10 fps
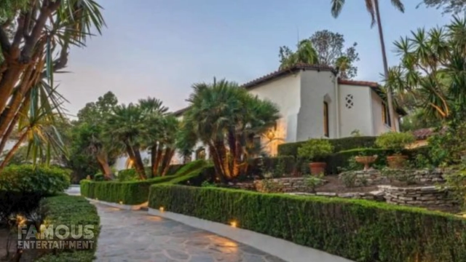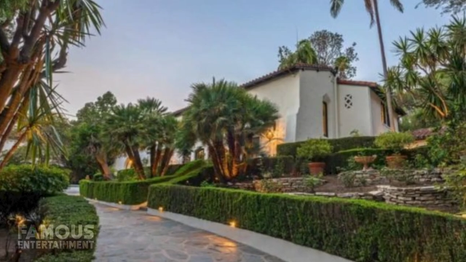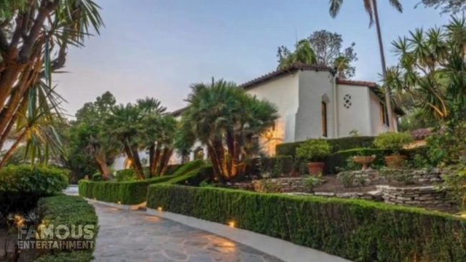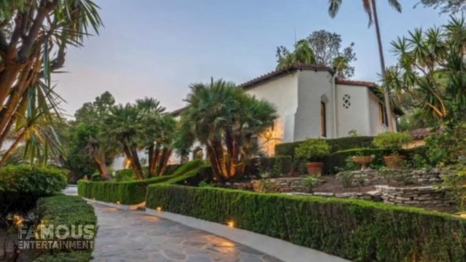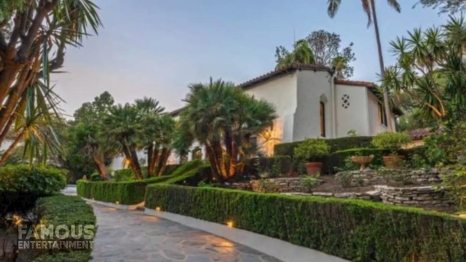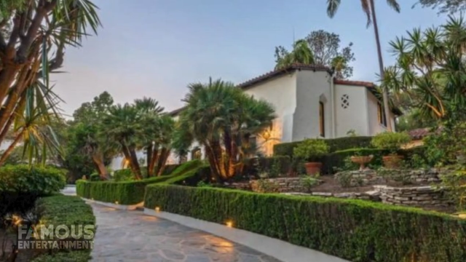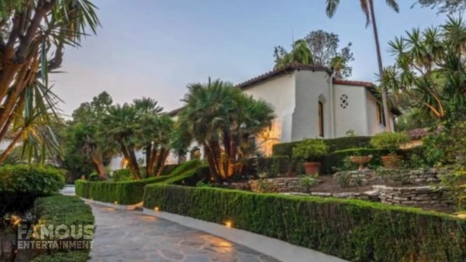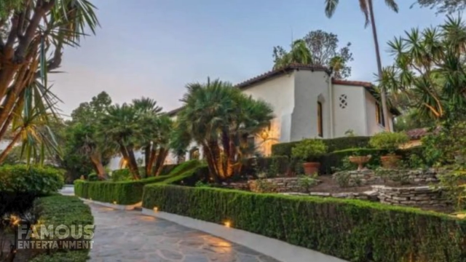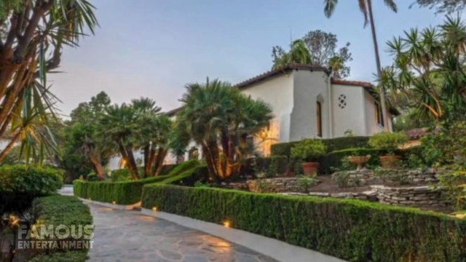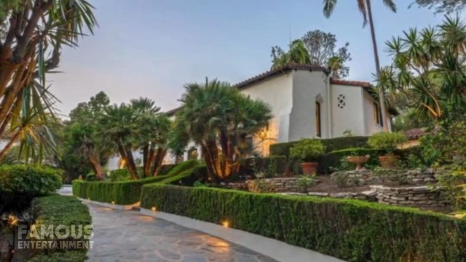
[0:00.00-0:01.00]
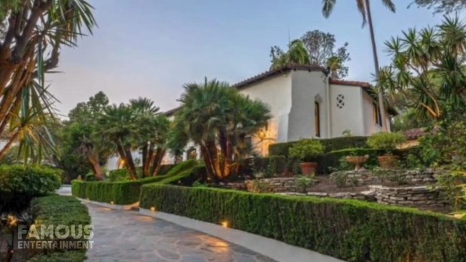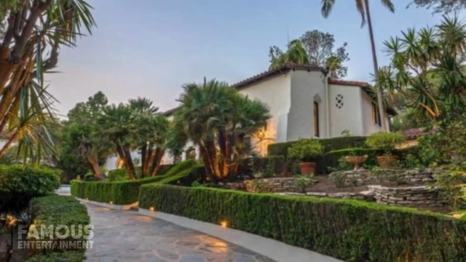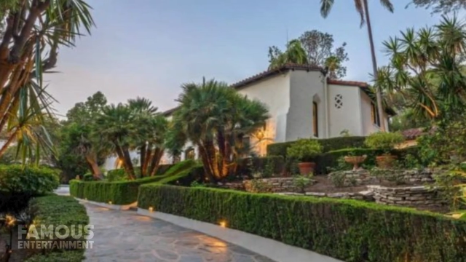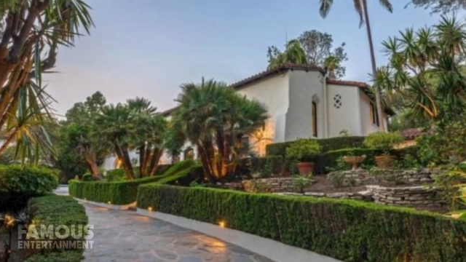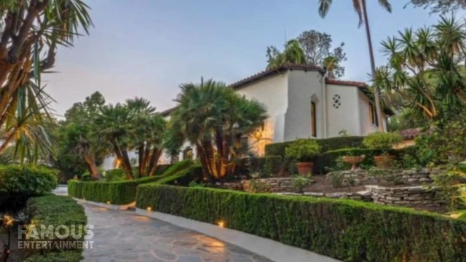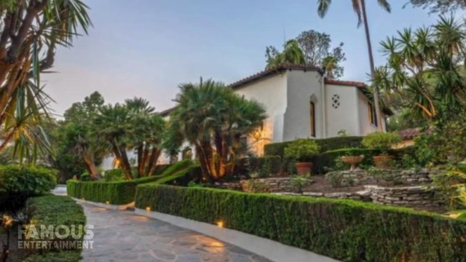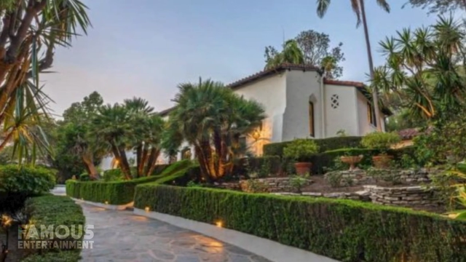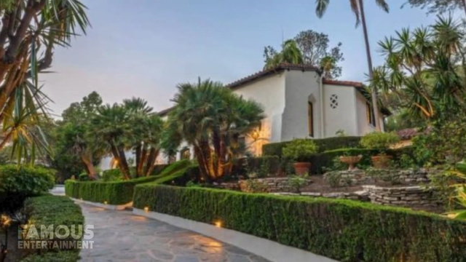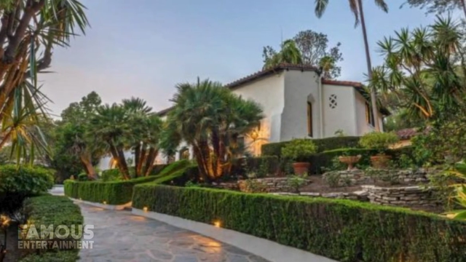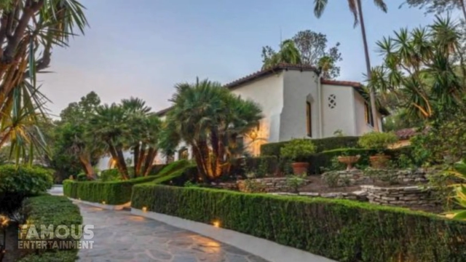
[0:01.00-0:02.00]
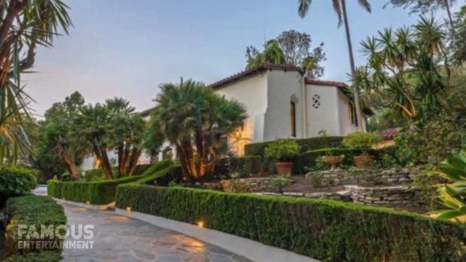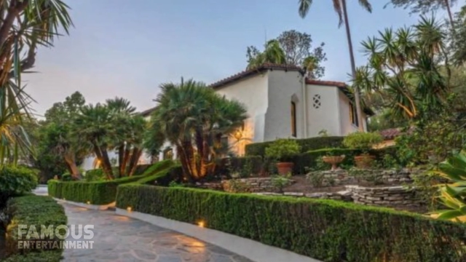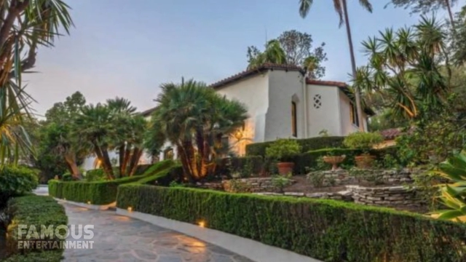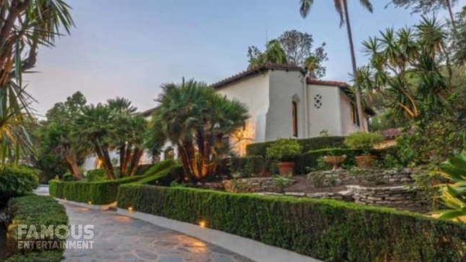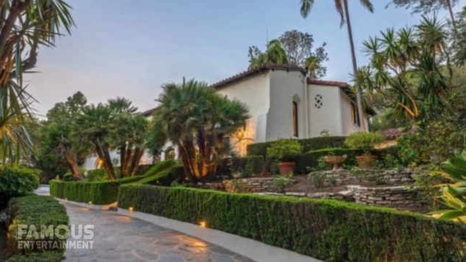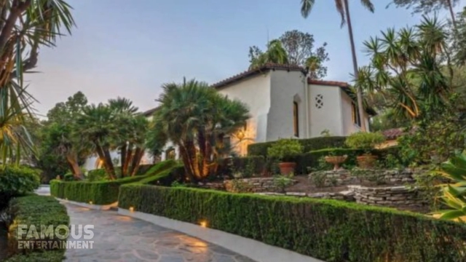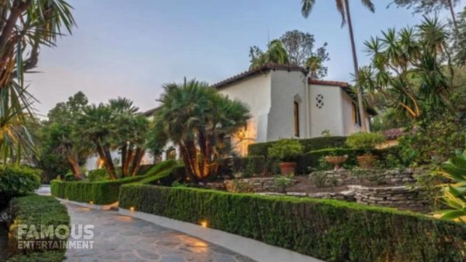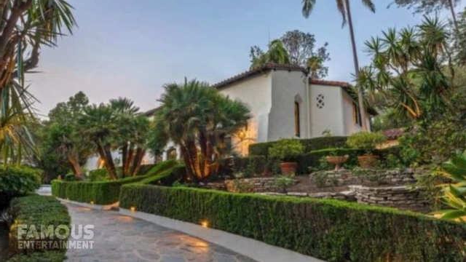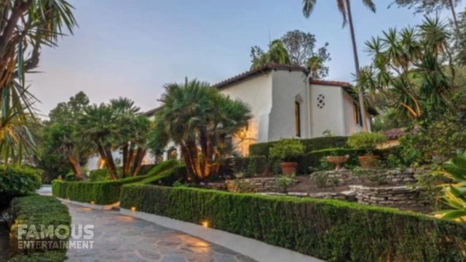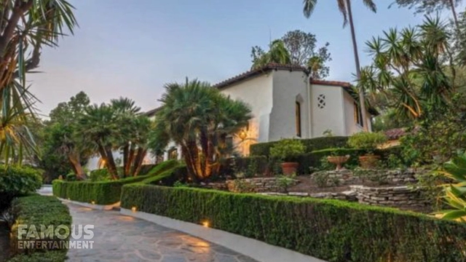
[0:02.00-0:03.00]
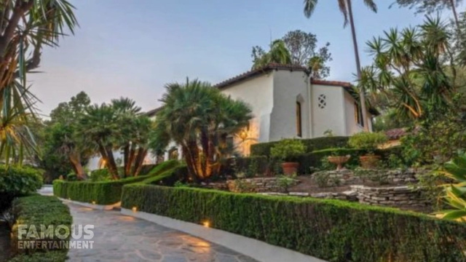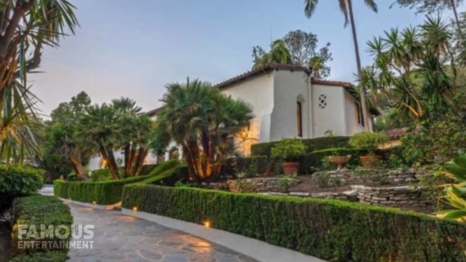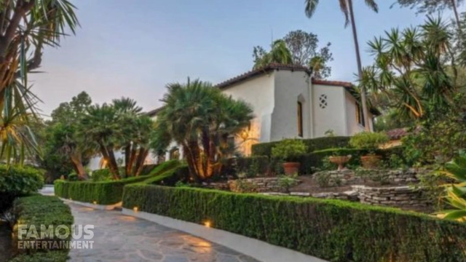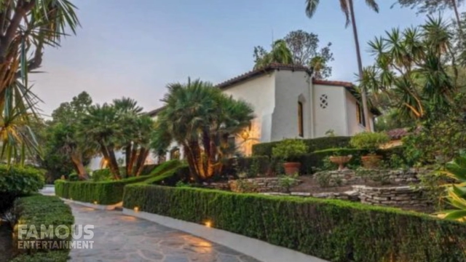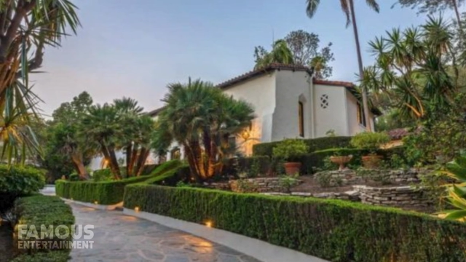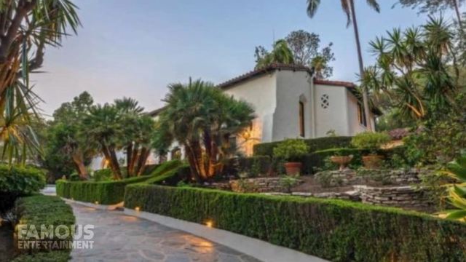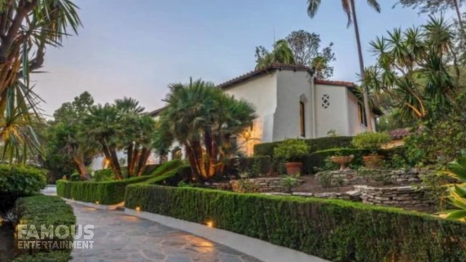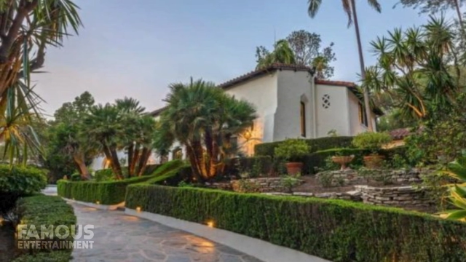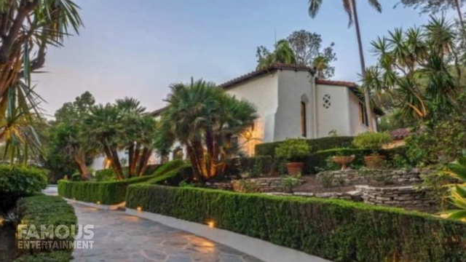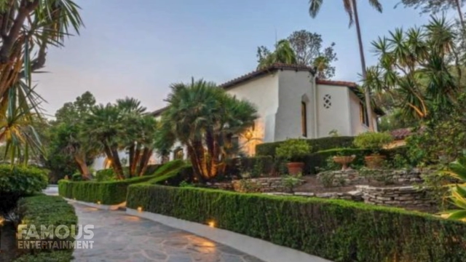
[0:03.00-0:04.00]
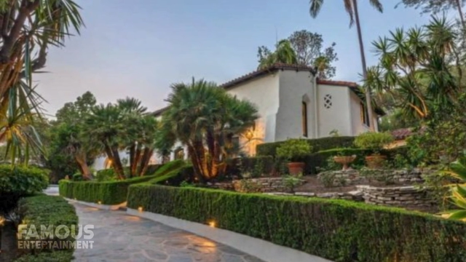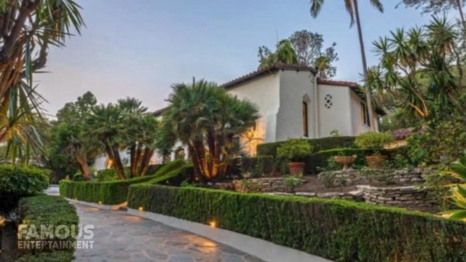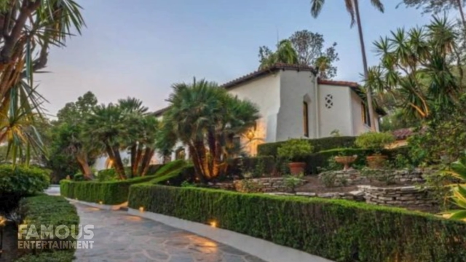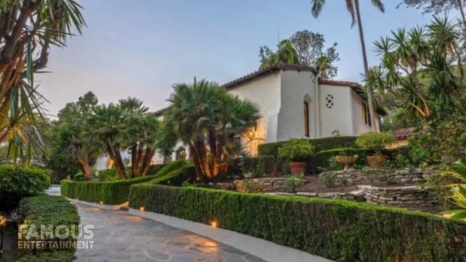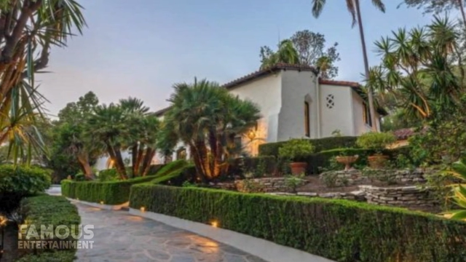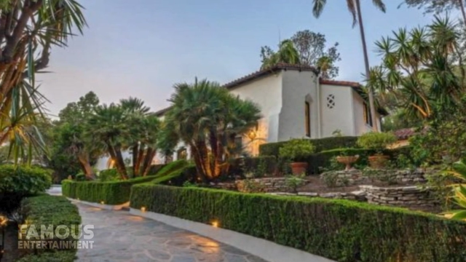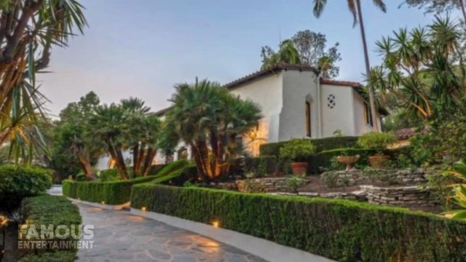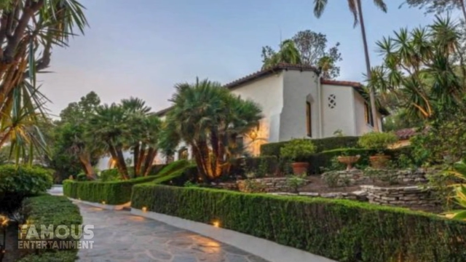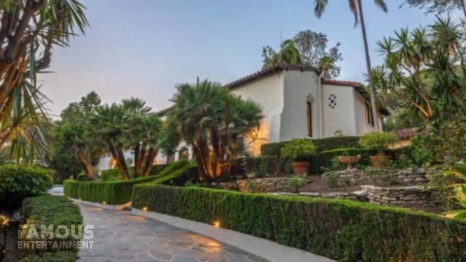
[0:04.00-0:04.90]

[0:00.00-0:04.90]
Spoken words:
No face is visible, so there are no lips to read.